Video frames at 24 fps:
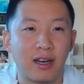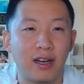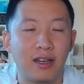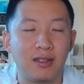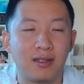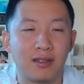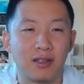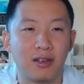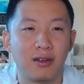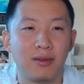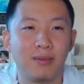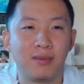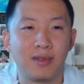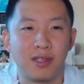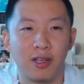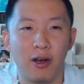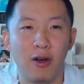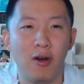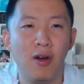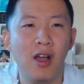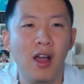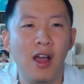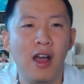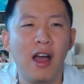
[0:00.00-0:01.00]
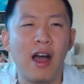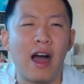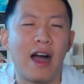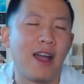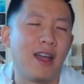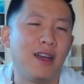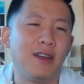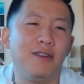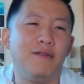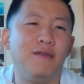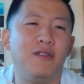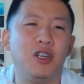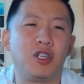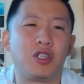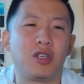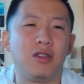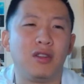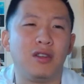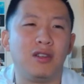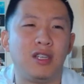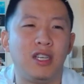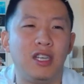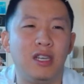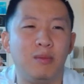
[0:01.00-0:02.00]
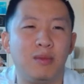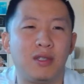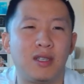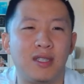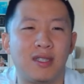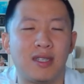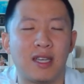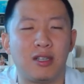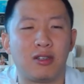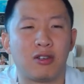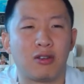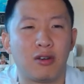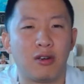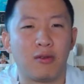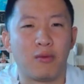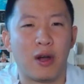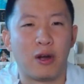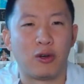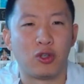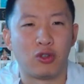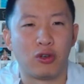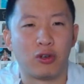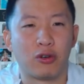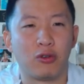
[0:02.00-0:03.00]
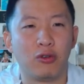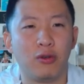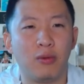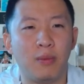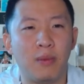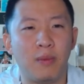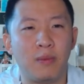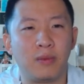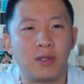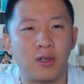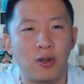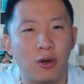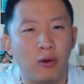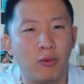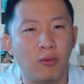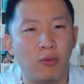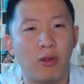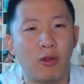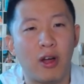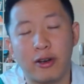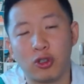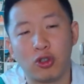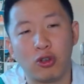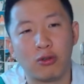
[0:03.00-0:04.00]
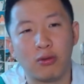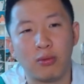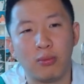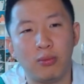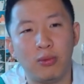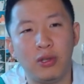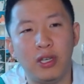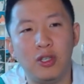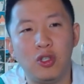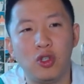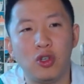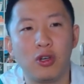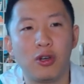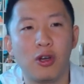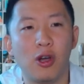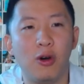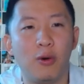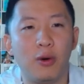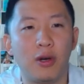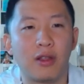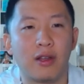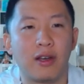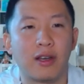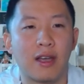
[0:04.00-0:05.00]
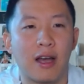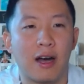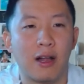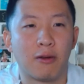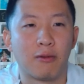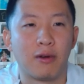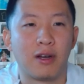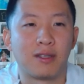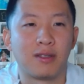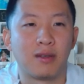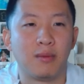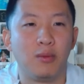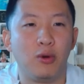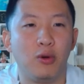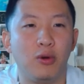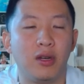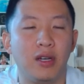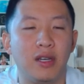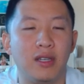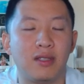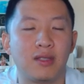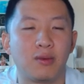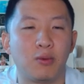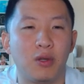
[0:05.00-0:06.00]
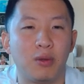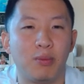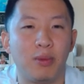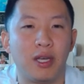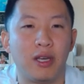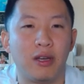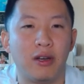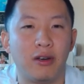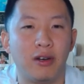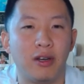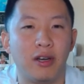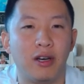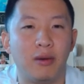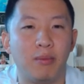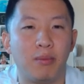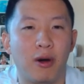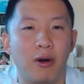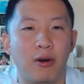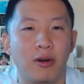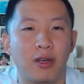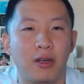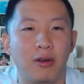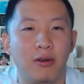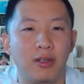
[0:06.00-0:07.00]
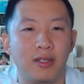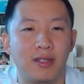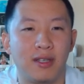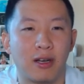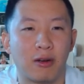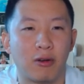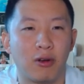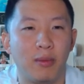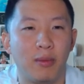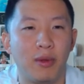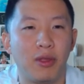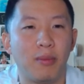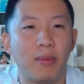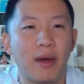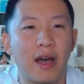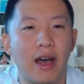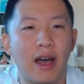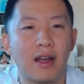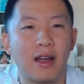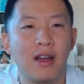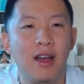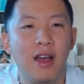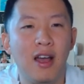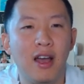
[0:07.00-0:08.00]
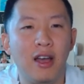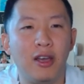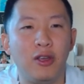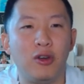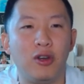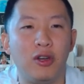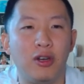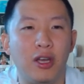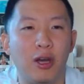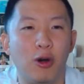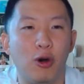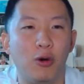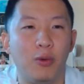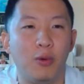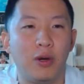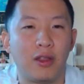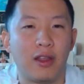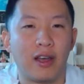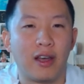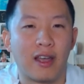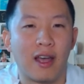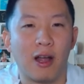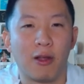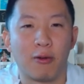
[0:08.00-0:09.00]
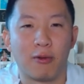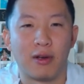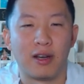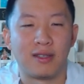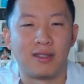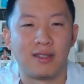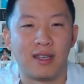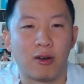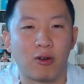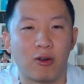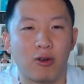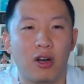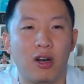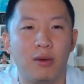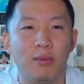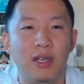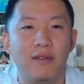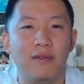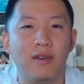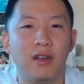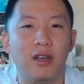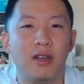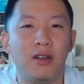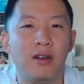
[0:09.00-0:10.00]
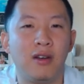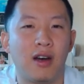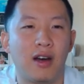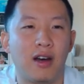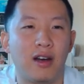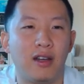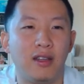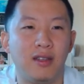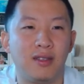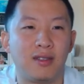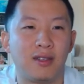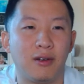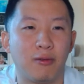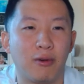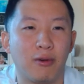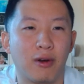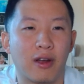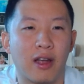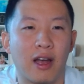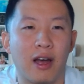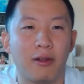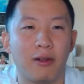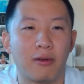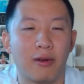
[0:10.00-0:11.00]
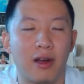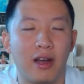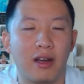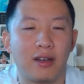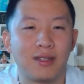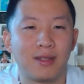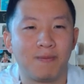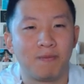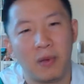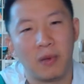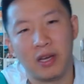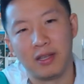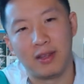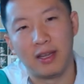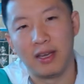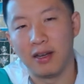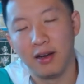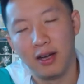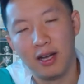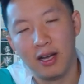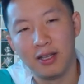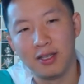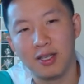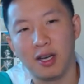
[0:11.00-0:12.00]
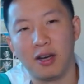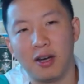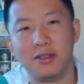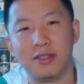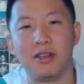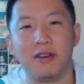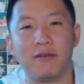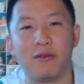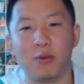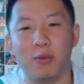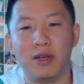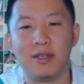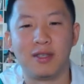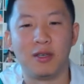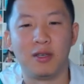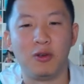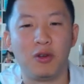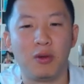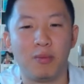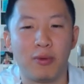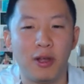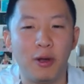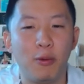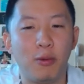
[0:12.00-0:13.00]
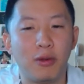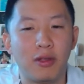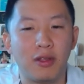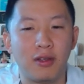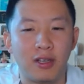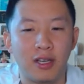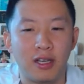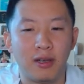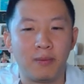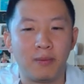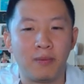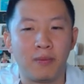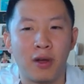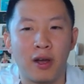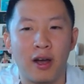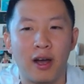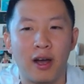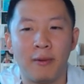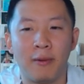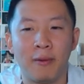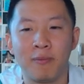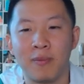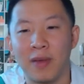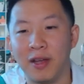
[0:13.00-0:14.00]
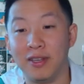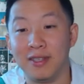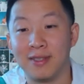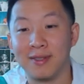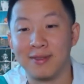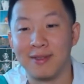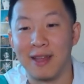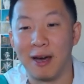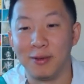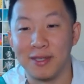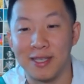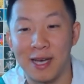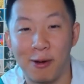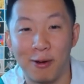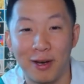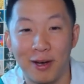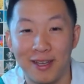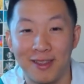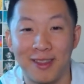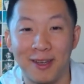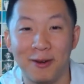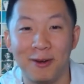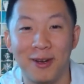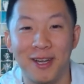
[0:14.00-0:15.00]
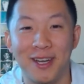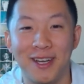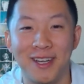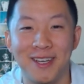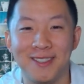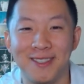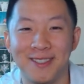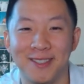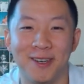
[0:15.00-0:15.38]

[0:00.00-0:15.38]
Geyser. So I had envisioned the team to center around Trick Room, so a lot of Trick Room leads you could go with, like Calyrex, Amoonguss with Magearna and Palkia or Zekrom in the back. You could go with like Calyrex, Zekrom even, Incineroar, Calyrex. I think tons of different ways that you can play with the team. At least that was how I had theoried it.